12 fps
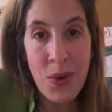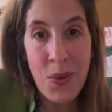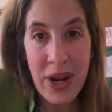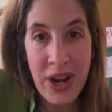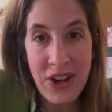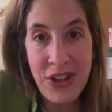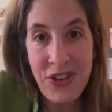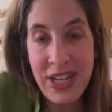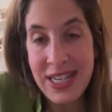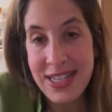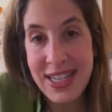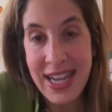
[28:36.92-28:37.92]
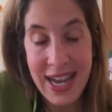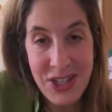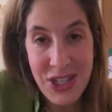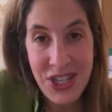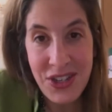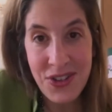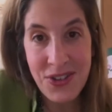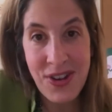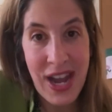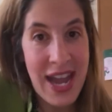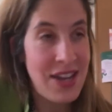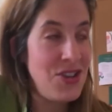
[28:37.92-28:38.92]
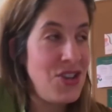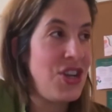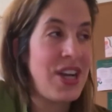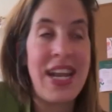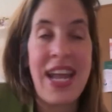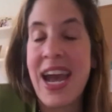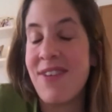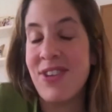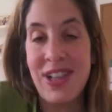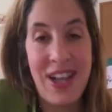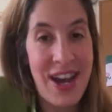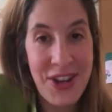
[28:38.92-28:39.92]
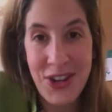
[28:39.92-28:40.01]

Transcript: where you need to get to, and you're gonna have a lot of